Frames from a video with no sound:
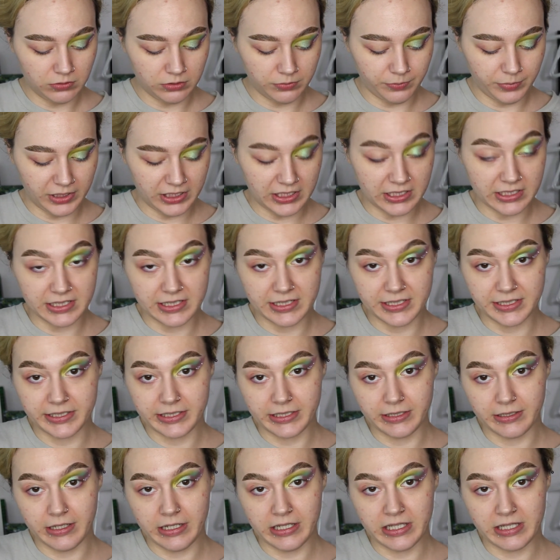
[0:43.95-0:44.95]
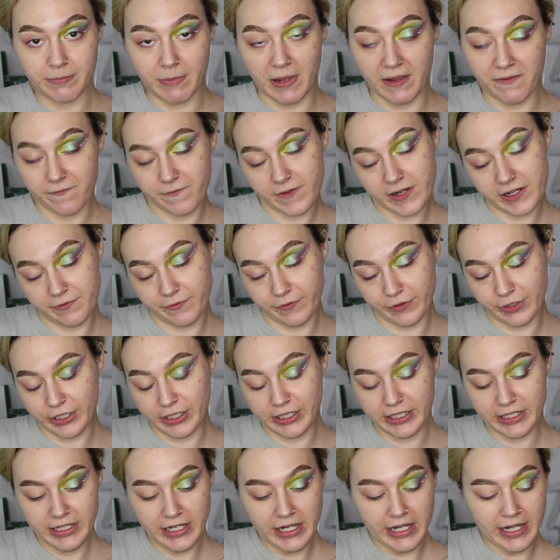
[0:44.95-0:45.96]
because it's my
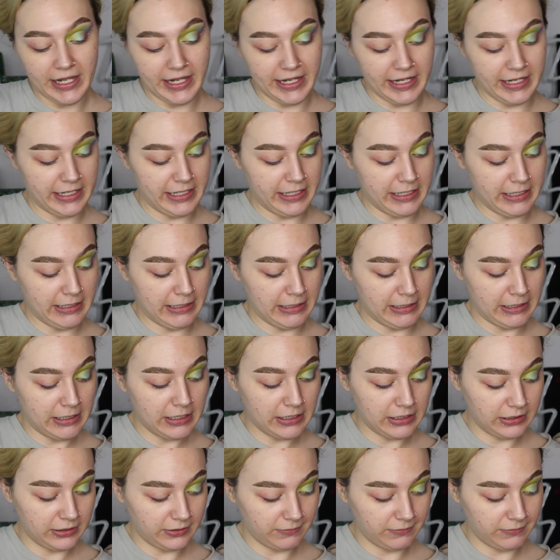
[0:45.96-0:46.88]
favorite, and